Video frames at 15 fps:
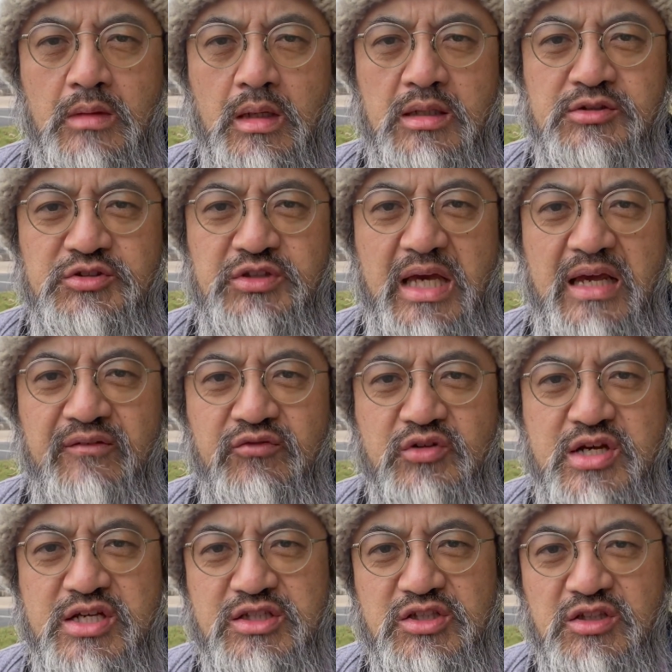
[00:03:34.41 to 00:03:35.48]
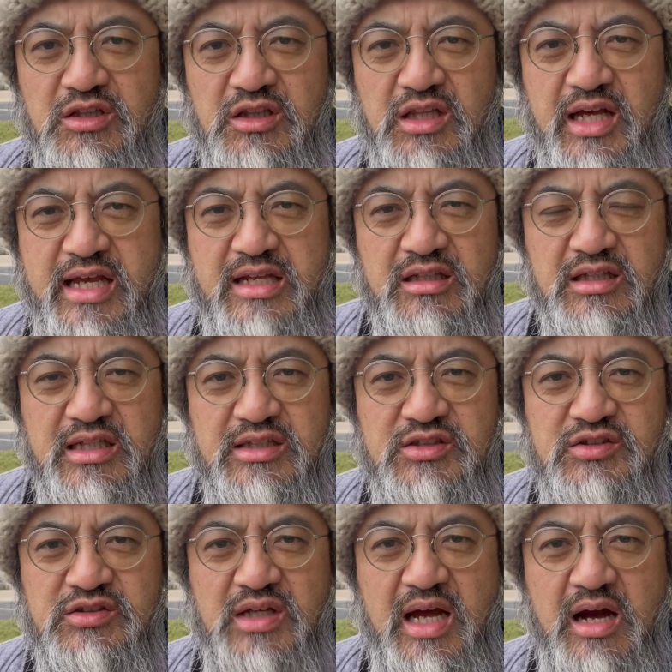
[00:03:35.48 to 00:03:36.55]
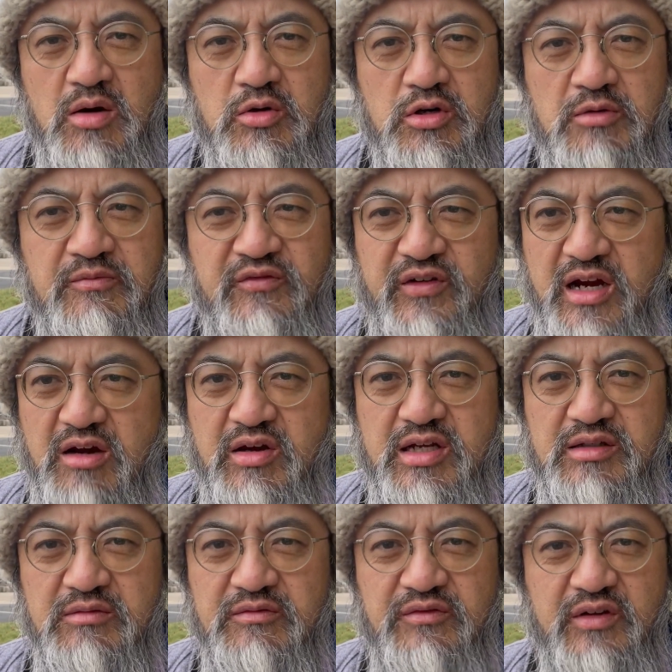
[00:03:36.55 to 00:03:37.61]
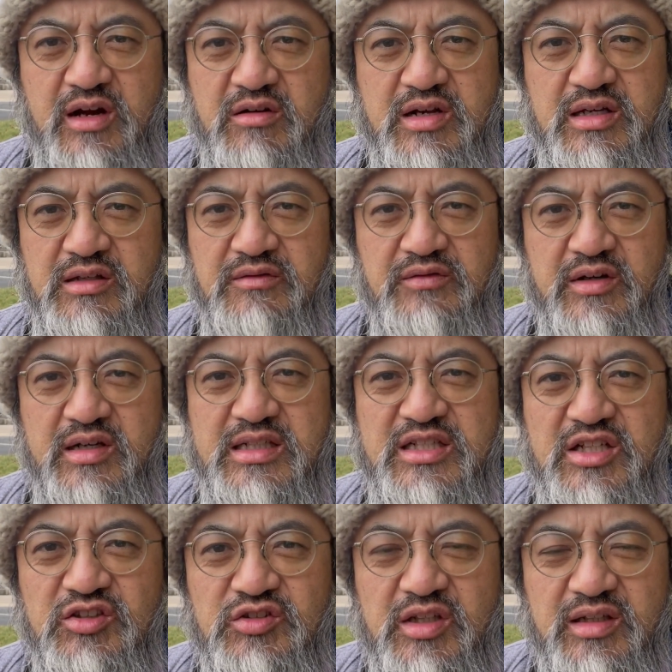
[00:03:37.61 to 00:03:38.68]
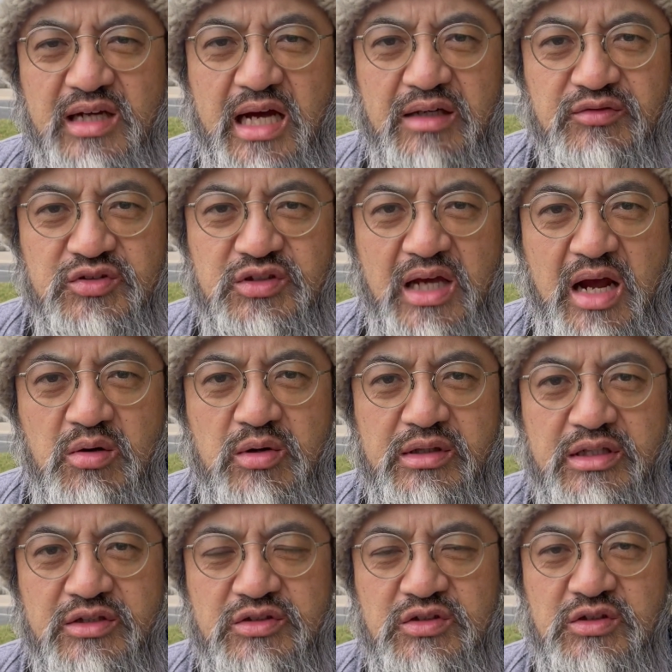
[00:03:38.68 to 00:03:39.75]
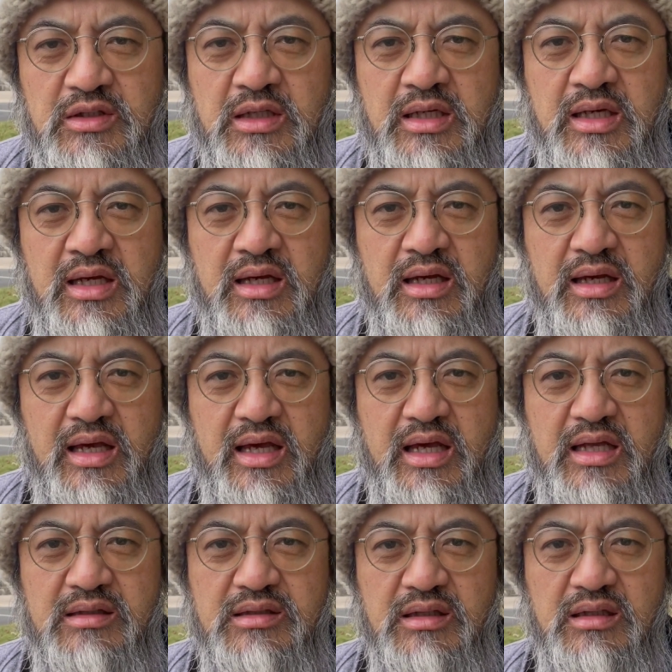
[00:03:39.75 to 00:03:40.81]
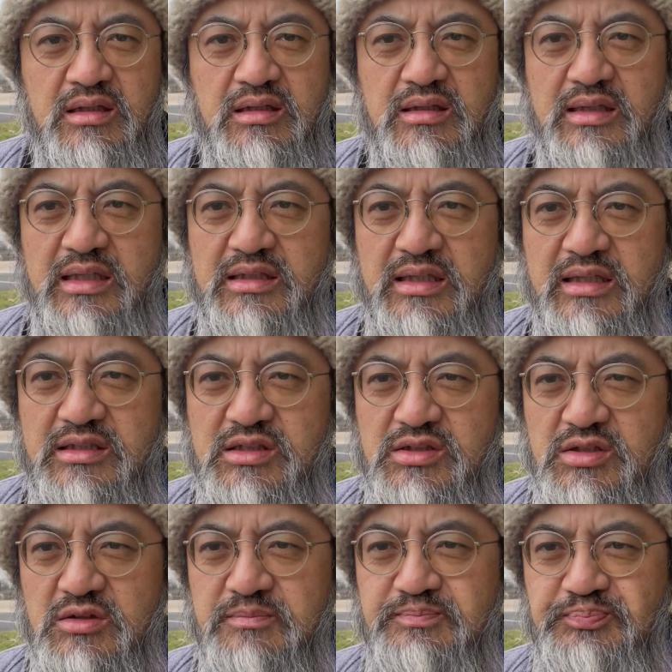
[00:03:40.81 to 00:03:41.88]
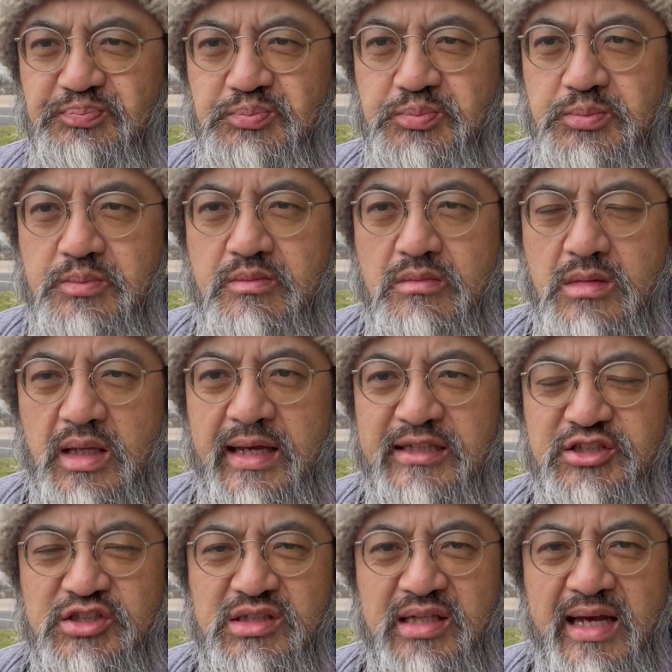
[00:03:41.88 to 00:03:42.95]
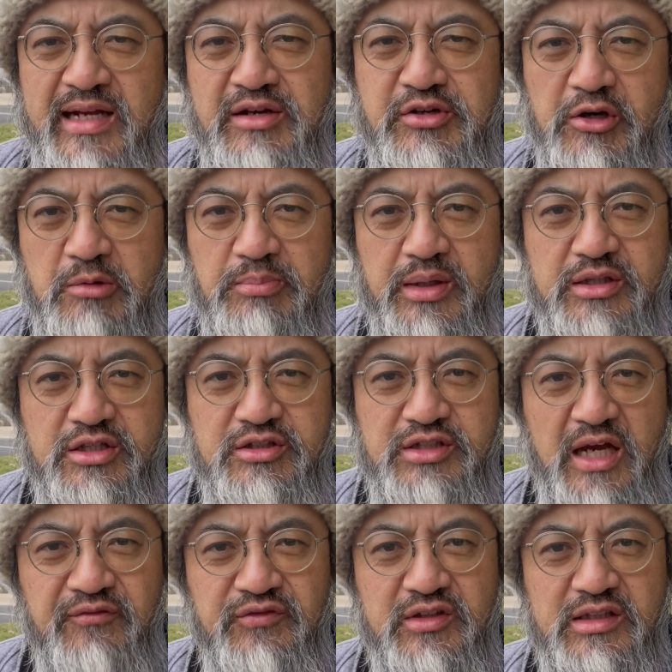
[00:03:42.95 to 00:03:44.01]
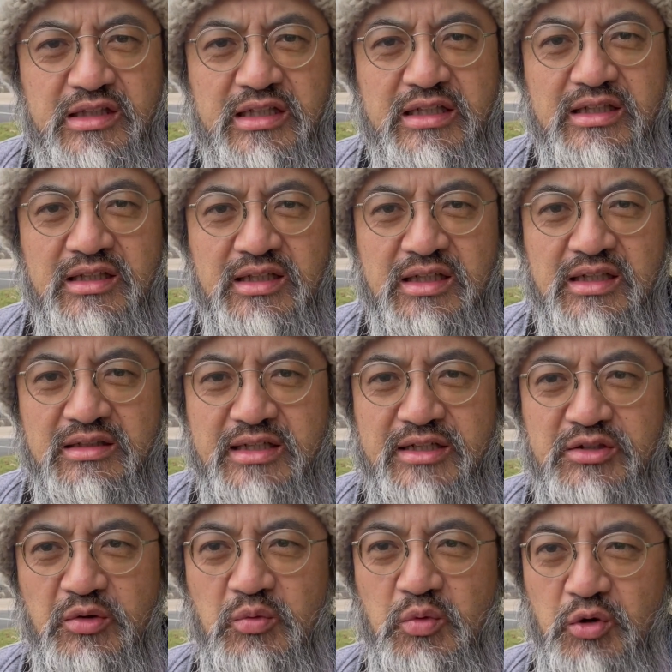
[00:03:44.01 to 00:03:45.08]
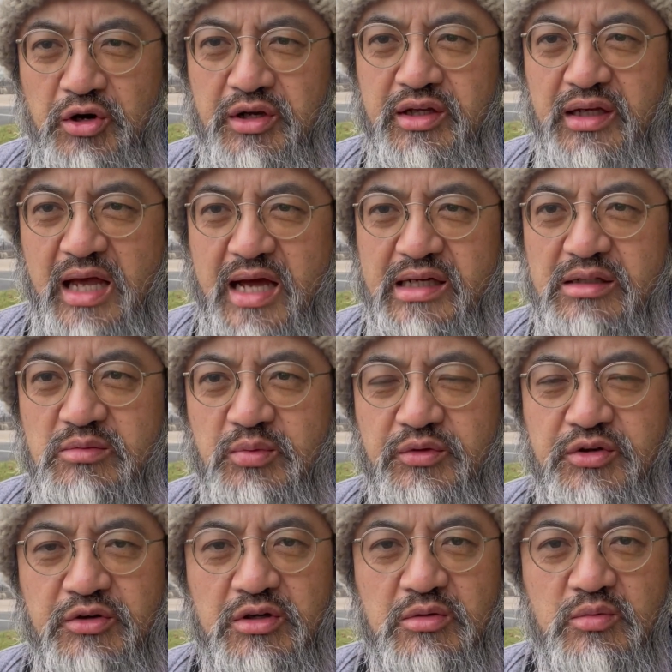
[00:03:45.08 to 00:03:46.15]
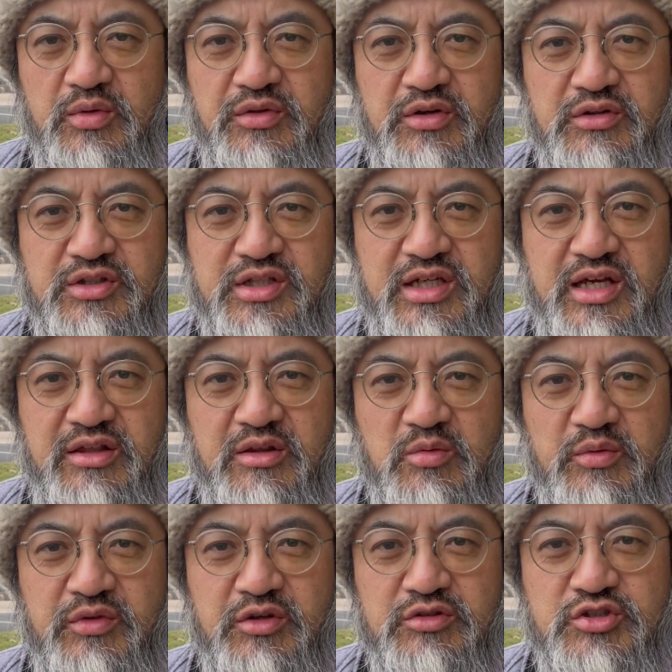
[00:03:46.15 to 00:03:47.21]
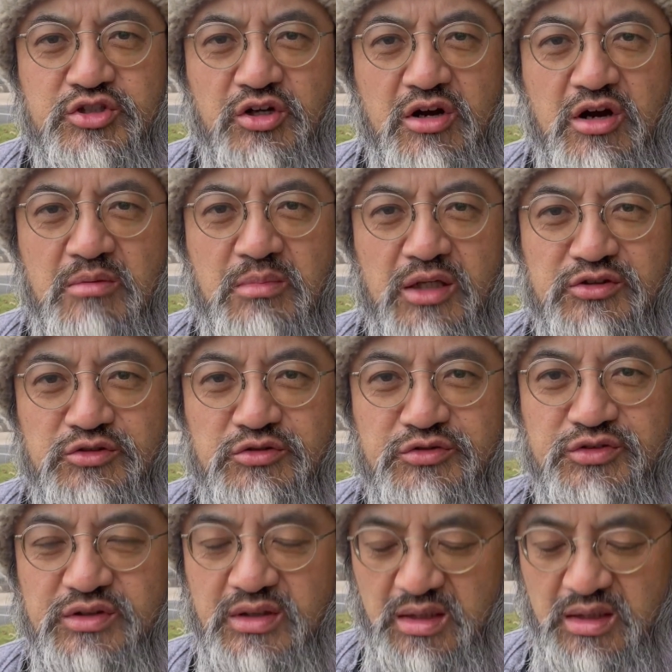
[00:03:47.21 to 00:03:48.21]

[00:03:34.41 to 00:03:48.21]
savory, slightly sour, very, very, very distant kind of sourness. And it's tender, but you definitely need to work at it with your teeth and with your jaw muscles.